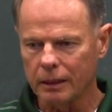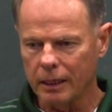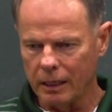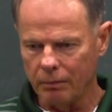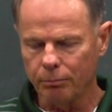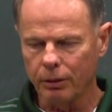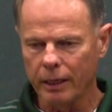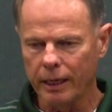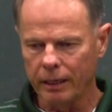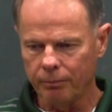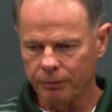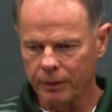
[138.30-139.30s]
game
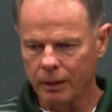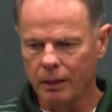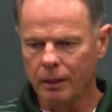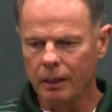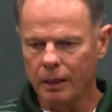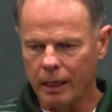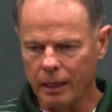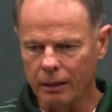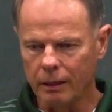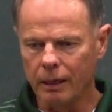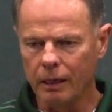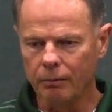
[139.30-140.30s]
plan,
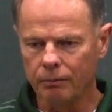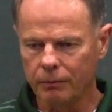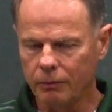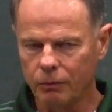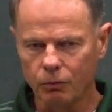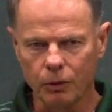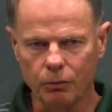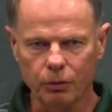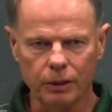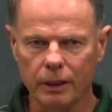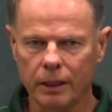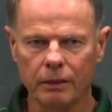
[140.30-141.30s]
and when
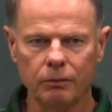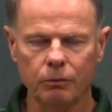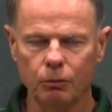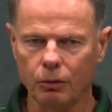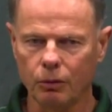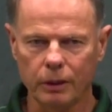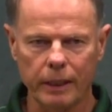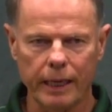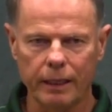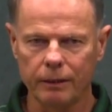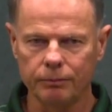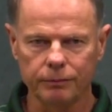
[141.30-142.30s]
we're done, we'll look
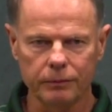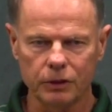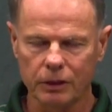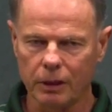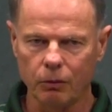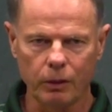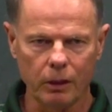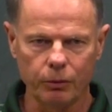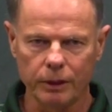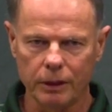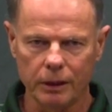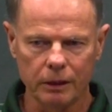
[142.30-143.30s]
at it, see how
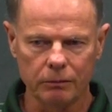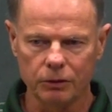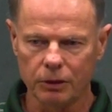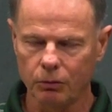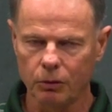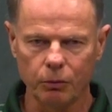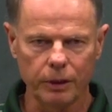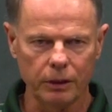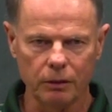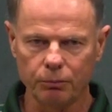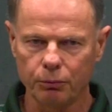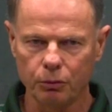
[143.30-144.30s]
well we did, see where we
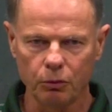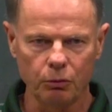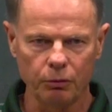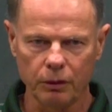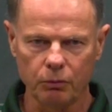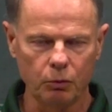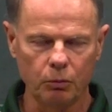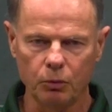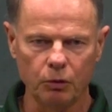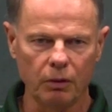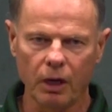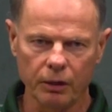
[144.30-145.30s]
can improve, and we'll
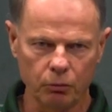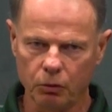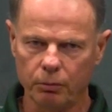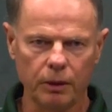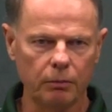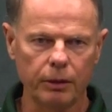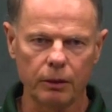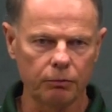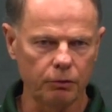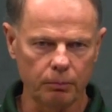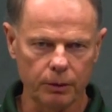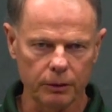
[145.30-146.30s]
move on, and we'll be a
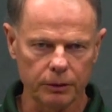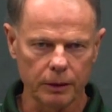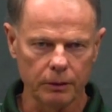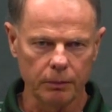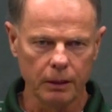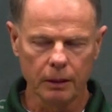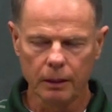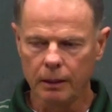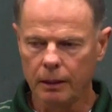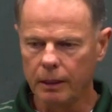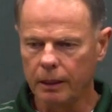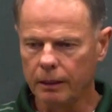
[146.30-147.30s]
better football
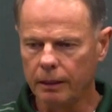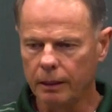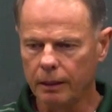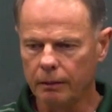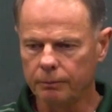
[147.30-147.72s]
team.